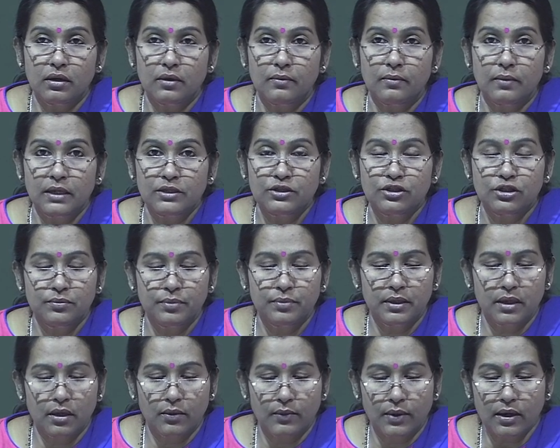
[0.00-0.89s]

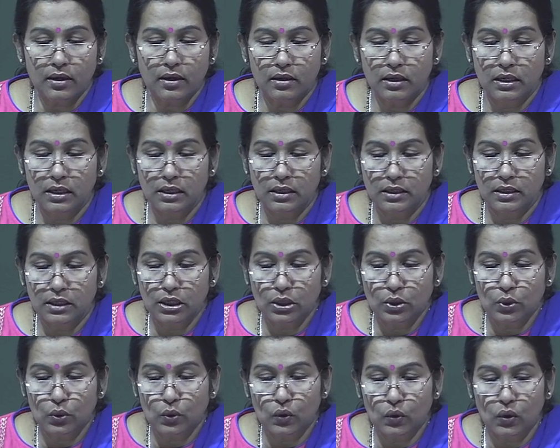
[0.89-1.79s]
achieving our learning
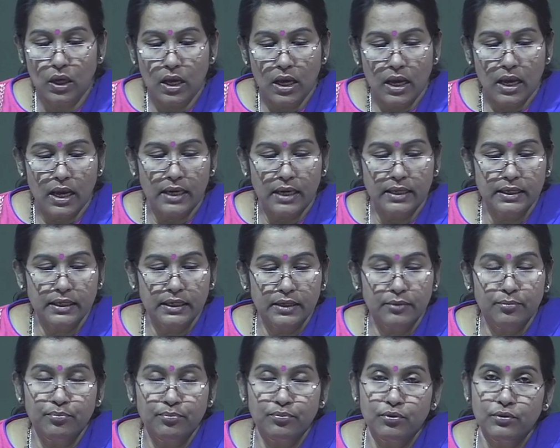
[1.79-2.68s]
goal, and it
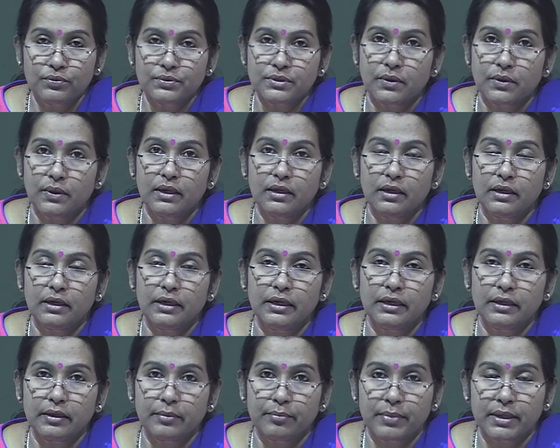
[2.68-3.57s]
improves our
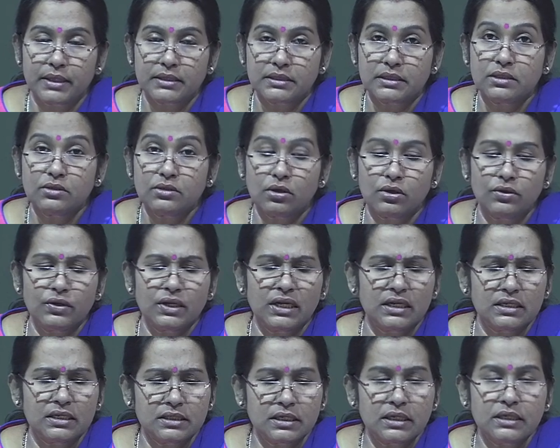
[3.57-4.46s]
learning capacity, or you
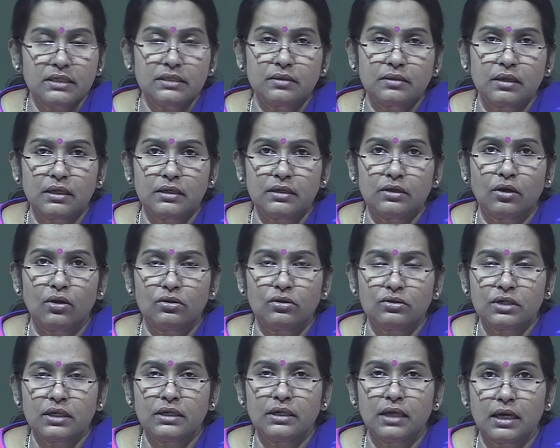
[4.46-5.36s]
can say it
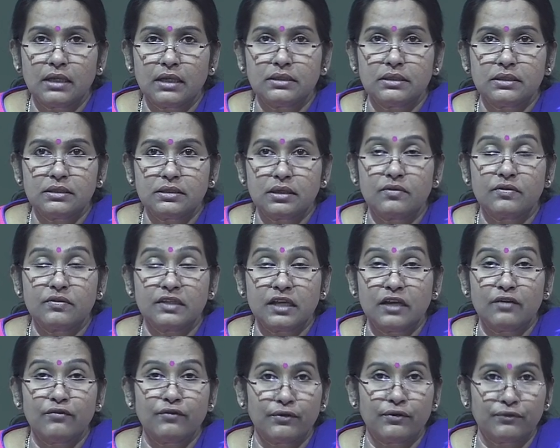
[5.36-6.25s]
also enhances our
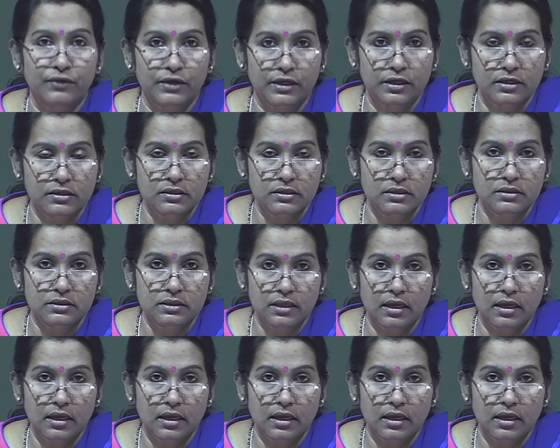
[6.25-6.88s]
self efficacy.